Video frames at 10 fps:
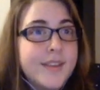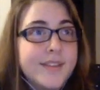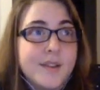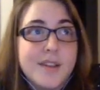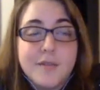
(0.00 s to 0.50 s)

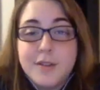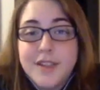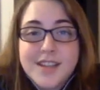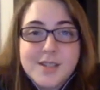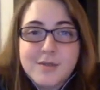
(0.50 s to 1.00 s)
So if you
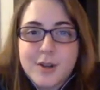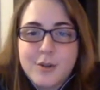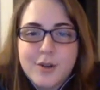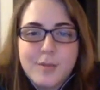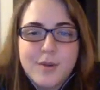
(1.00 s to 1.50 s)
like to
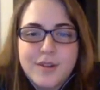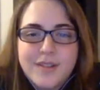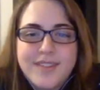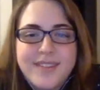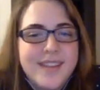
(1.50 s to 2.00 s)
record
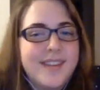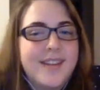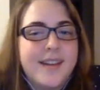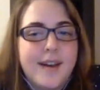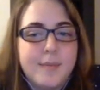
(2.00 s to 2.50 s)
birds,
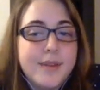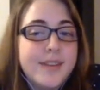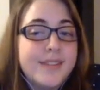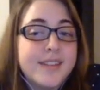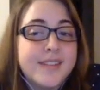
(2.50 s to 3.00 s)

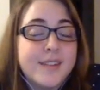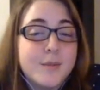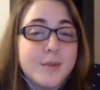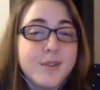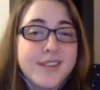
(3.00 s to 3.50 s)
please consider
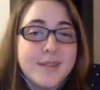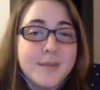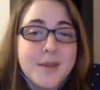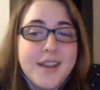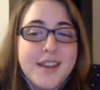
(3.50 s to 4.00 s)

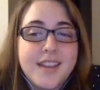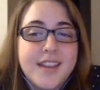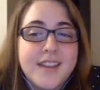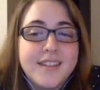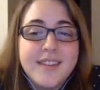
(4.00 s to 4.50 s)
participating
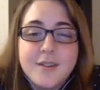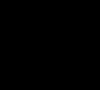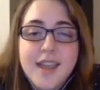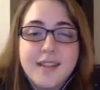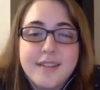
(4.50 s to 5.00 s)
in
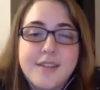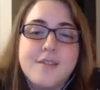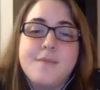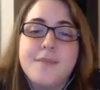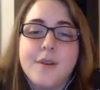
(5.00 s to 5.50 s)

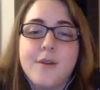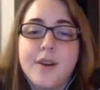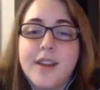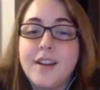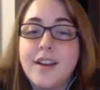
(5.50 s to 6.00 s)
Xenocanto
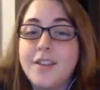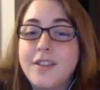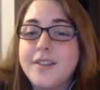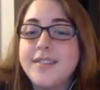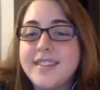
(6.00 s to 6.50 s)
or in
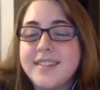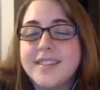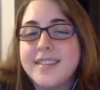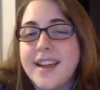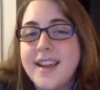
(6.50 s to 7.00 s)
other
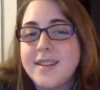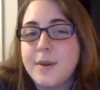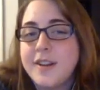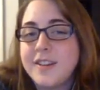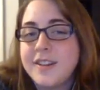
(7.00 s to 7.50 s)
citizen science
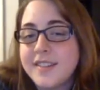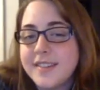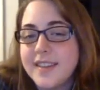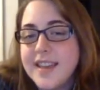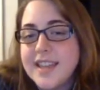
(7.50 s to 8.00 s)

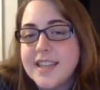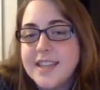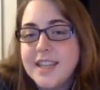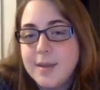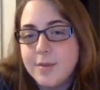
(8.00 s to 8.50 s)
projects like
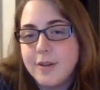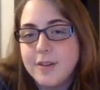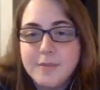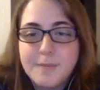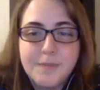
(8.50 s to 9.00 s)

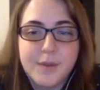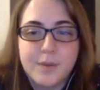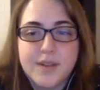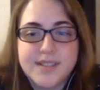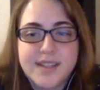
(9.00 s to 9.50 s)
eBird,
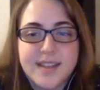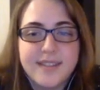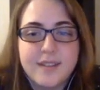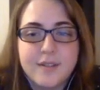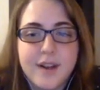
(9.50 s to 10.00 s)
which
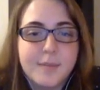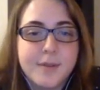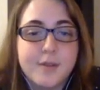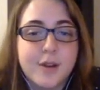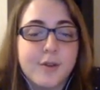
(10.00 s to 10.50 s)
lets you
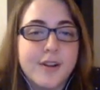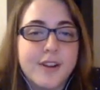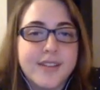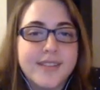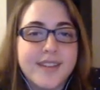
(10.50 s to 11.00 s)
upload
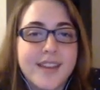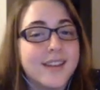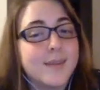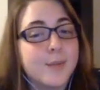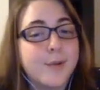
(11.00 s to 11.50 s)
recordings and
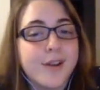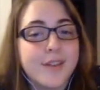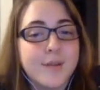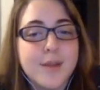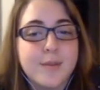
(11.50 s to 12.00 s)
explore
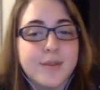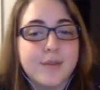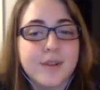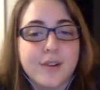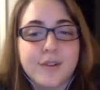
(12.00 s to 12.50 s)
other people's
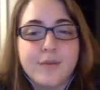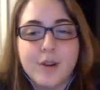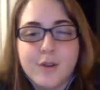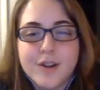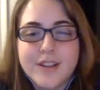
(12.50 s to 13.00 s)

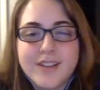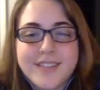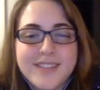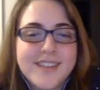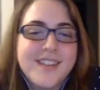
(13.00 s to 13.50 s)

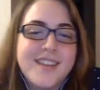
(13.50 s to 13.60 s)
recordings.